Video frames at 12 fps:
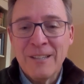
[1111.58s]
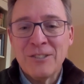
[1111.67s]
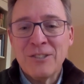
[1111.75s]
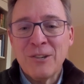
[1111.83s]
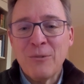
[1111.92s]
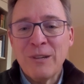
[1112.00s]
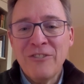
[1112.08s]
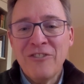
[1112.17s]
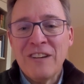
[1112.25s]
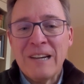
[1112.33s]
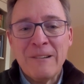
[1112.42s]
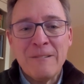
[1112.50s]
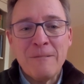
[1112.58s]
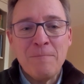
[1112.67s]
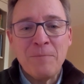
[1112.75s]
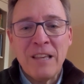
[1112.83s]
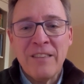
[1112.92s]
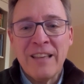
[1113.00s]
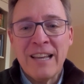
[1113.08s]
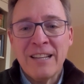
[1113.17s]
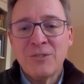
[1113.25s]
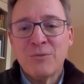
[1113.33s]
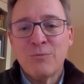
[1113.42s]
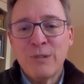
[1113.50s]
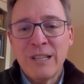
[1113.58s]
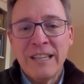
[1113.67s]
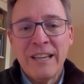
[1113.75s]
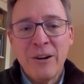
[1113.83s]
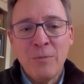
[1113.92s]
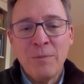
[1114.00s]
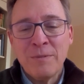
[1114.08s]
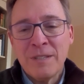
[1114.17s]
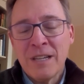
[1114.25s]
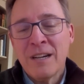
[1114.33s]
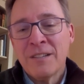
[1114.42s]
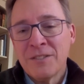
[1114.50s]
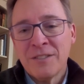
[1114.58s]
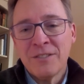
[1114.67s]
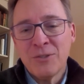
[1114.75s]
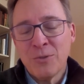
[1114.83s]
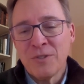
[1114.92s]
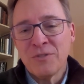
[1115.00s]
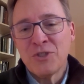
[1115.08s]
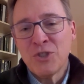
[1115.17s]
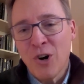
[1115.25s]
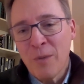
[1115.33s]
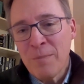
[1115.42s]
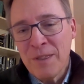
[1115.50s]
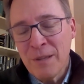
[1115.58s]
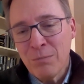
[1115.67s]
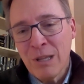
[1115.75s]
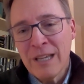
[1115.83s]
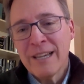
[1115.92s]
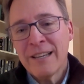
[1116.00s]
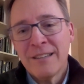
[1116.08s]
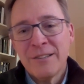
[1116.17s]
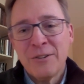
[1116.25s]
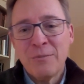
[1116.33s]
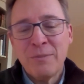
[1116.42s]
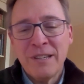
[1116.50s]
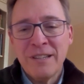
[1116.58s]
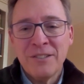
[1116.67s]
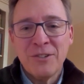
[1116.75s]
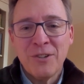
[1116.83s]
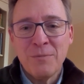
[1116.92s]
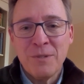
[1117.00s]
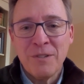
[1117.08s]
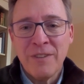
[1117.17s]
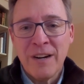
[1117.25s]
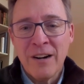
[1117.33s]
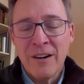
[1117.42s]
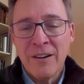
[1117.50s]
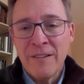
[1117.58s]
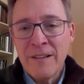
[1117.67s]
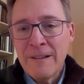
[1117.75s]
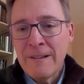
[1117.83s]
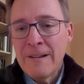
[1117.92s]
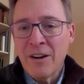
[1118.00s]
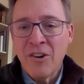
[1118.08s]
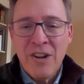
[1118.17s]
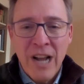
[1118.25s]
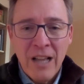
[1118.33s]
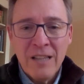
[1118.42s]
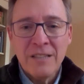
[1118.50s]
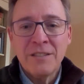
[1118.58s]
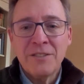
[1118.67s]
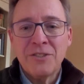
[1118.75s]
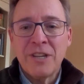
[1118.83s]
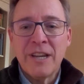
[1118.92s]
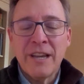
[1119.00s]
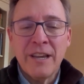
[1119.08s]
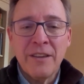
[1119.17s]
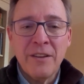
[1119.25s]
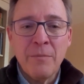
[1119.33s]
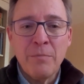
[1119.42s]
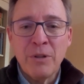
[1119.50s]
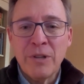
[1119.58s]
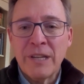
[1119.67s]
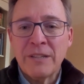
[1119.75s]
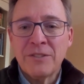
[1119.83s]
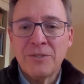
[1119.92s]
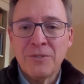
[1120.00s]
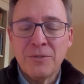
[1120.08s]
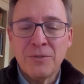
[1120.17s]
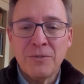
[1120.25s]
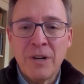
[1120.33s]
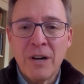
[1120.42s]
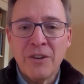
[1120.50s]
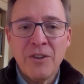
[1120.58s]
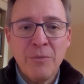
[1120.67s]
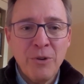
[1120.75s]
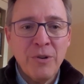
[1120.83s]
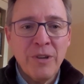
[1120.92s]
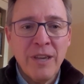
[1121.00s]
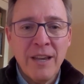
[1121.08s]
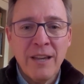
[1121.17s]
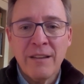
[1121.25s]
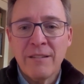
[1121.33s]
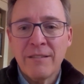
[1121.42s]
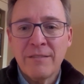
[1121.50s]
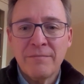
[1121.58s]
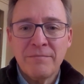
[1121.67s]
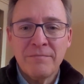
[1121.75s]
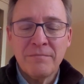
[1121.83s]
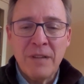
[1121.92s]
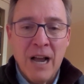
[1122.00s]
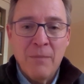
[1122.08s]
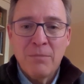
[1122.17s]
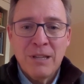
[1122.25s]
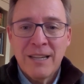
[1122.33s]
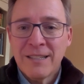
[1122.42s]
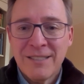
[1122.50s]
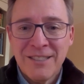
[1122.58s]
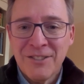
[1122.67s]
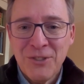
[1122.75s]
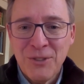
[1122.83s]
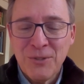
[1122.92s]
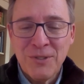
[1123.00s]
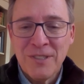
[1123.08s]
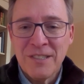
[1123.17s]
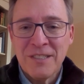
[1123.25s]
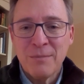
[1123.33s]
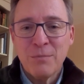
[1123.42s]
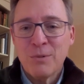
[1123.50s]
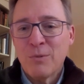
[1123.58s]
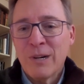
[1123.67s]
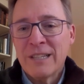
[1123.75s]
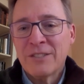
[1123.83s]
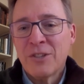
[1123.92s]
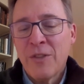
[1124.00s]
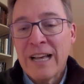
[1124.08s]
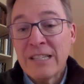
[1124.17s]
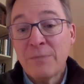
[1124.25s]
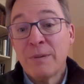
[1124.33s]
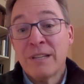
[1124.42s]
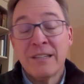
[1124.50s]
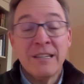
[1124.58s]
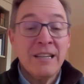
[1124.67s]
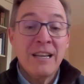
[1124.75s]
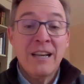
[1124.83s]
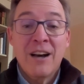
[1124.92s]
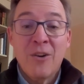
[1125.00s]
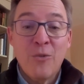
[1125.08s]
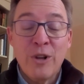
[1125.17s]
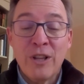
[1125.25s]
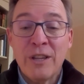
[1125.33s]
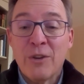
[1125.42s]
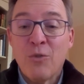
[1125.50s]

And so we found that it's really helped us sort of sharpen the blade a little bit in terms of our knowledge and ability to communicate complex issues in a simple way. So that's been a really